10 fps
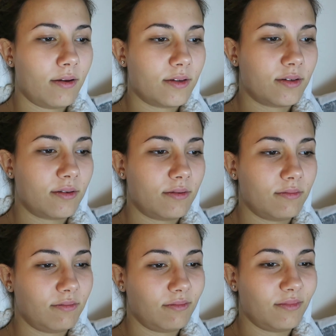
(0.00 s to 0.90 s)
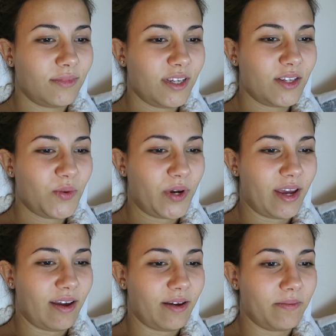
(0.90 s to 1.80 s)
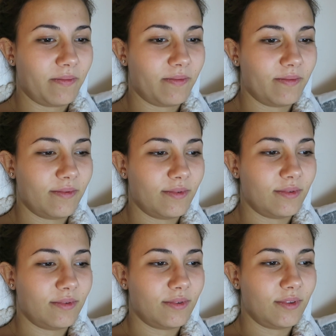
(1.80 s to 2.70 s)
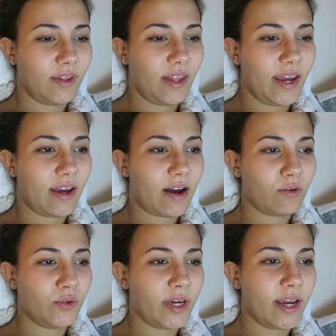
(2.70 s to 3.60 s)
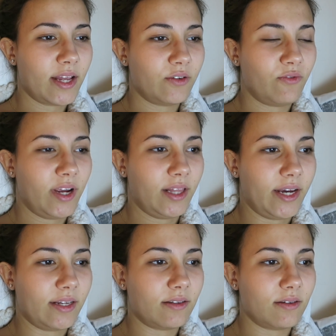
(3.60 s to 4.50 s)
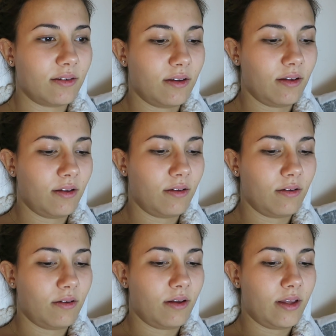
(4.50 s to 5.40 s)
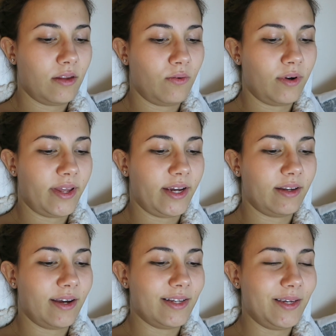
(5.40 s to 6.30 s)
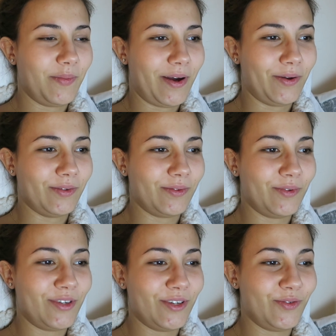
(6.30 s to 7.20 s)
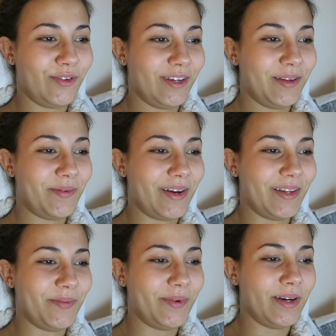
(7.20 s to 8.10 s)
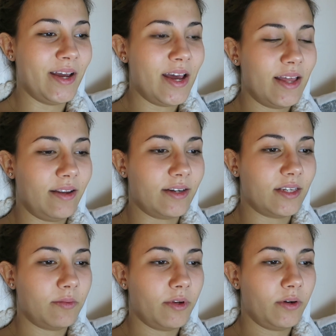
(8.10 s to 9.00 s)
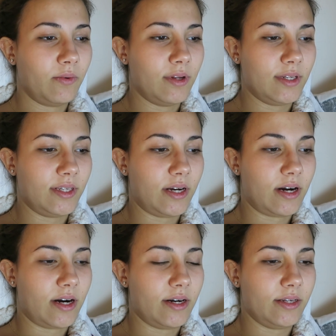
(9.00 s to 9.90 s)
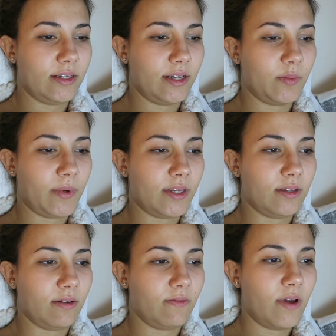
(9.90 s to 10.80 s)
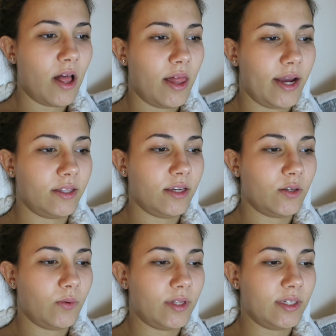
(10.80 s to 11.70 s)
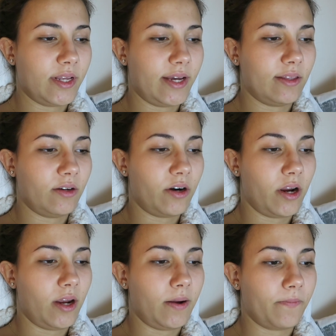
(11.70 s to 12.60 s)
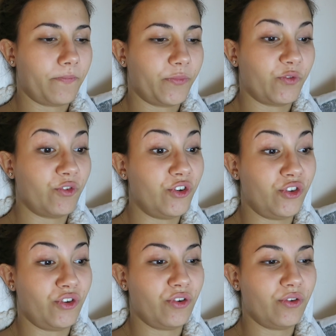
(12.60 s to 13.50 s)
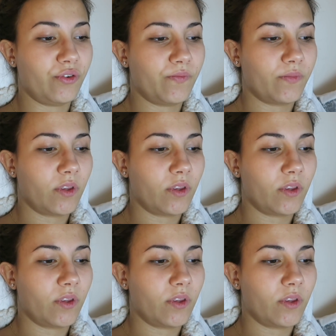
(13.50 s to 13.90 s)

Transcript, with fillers: it's okay like I was looking at ring lights and they were like 90 pounds which is really bad but there's some other ones that aren't as expensive like these ones like 30 which is good